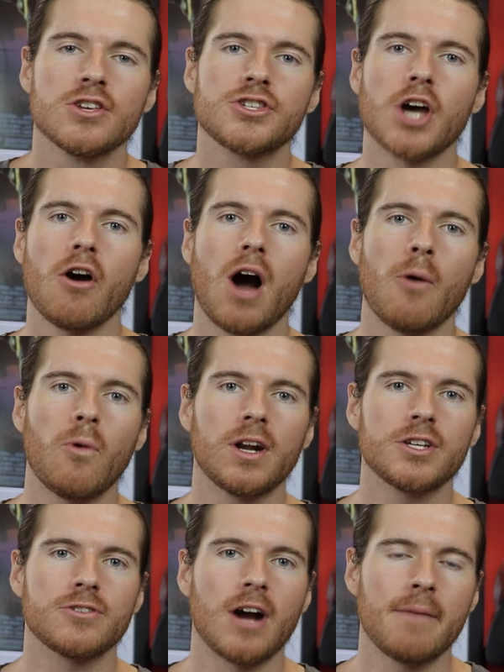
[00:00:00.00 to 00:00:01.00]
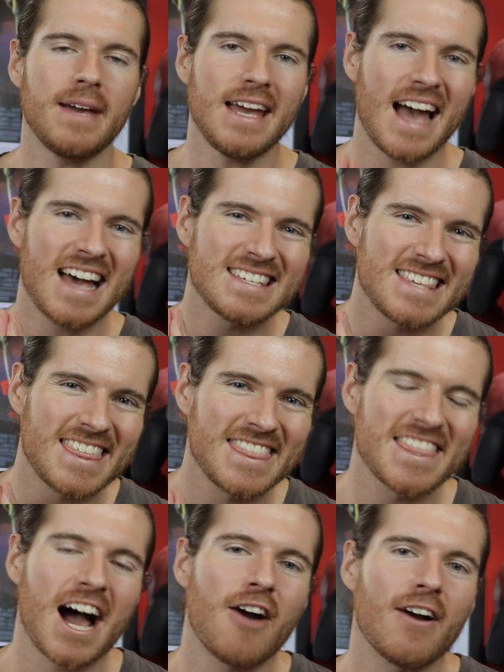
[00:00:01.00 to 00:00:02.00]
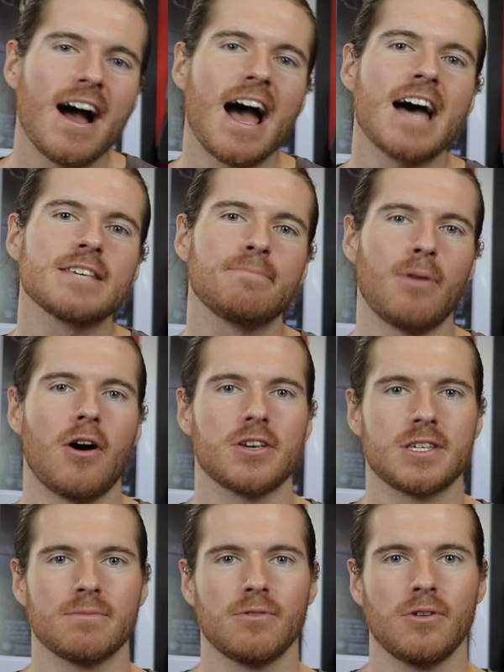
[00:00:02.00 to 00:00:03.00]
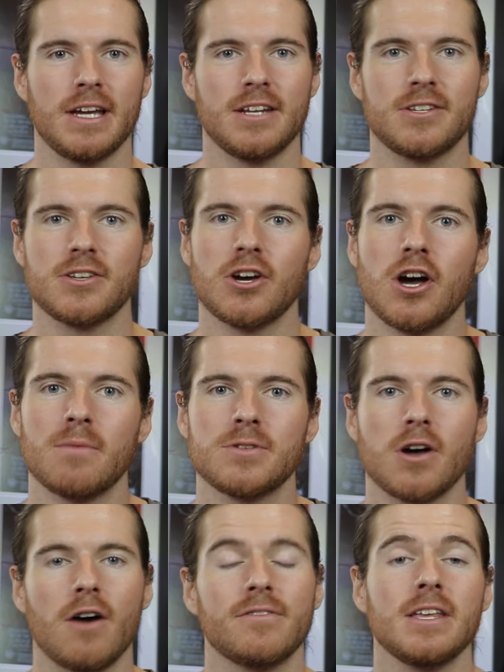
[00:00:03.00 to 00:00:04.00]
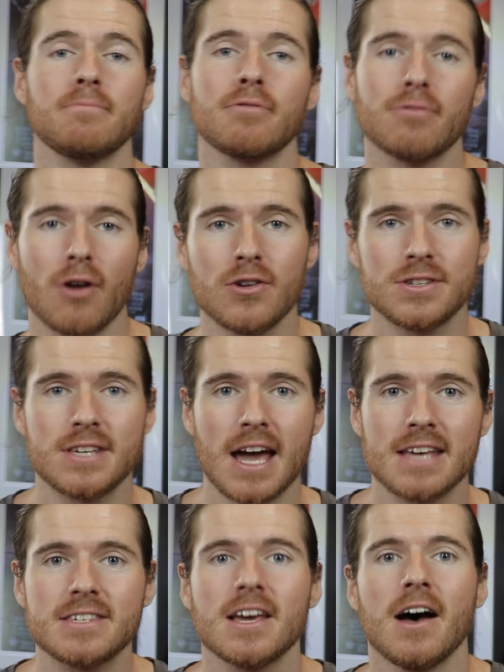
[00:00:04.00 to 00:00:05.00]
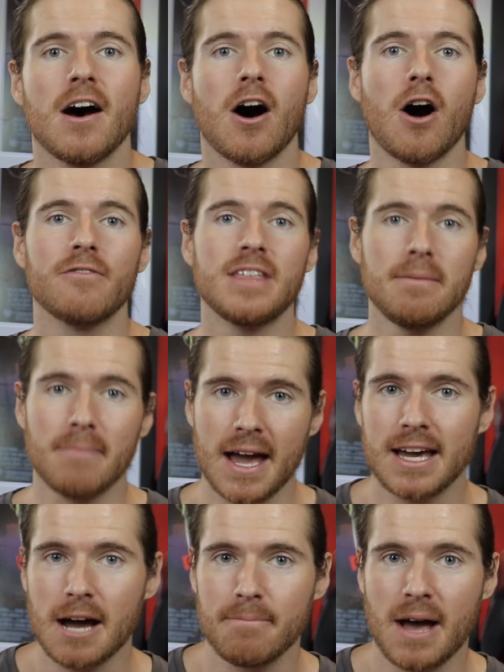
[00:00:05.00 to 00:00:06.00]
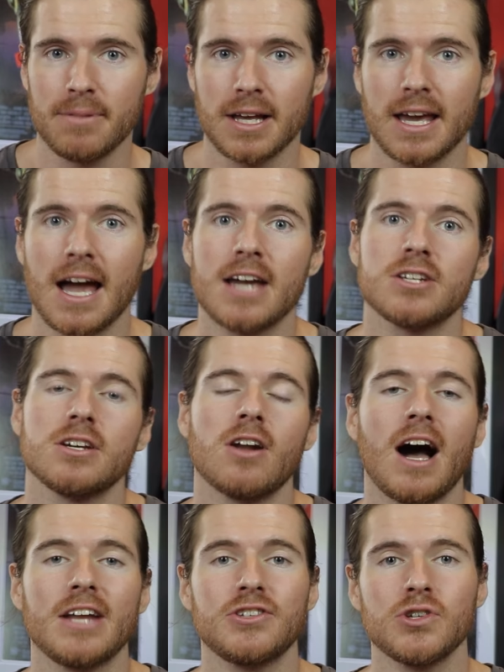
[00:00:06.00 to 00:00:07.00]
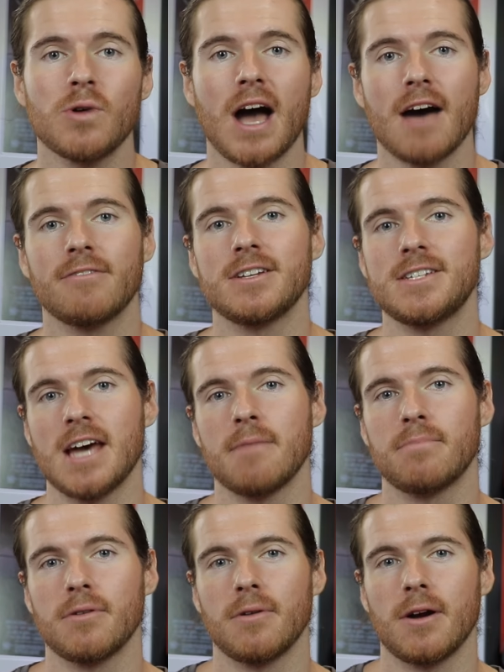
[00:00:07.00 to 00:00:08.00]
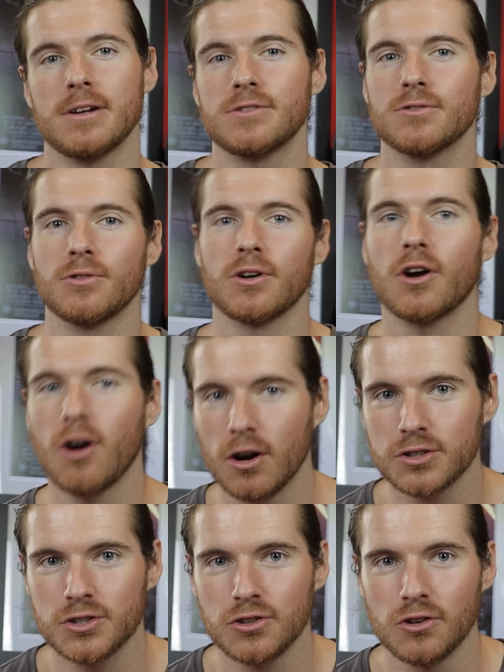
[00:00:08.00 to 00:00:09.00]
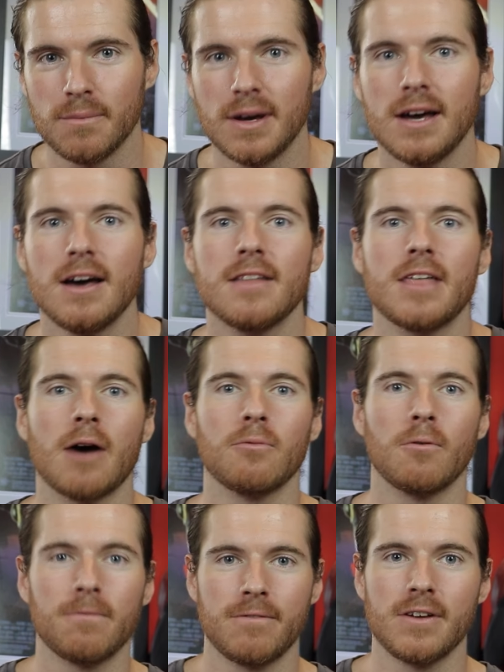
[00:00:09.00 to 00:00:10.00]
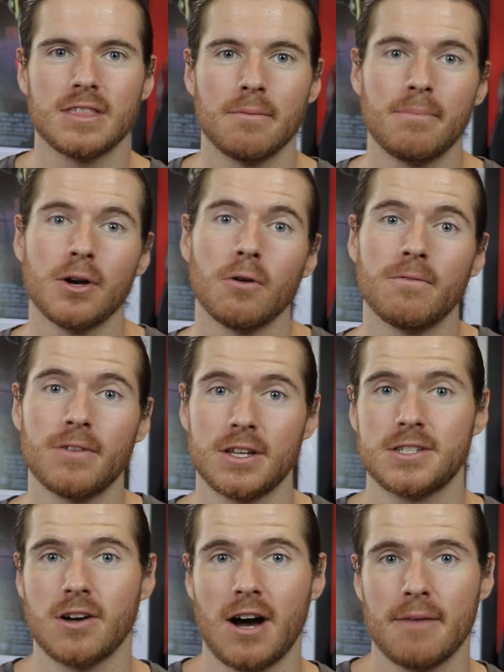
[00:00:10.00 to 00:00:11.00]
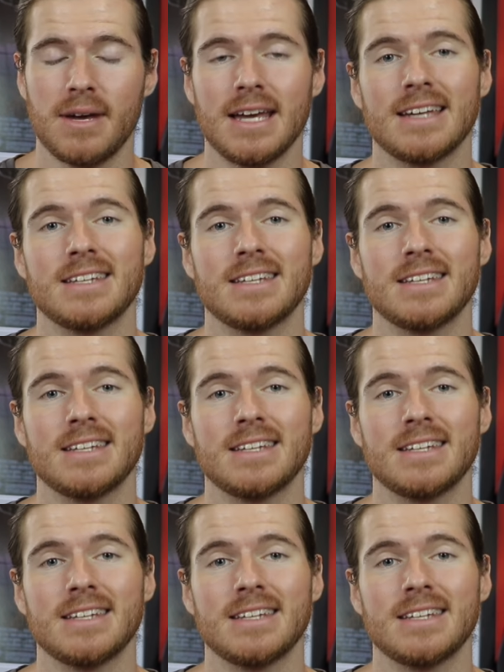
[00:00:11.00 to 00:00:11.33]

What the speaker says: So I want to try and be as thorough as possible in terms of the process of the makeup application. I do have a temporary sort of costume that will fit the bill for the time being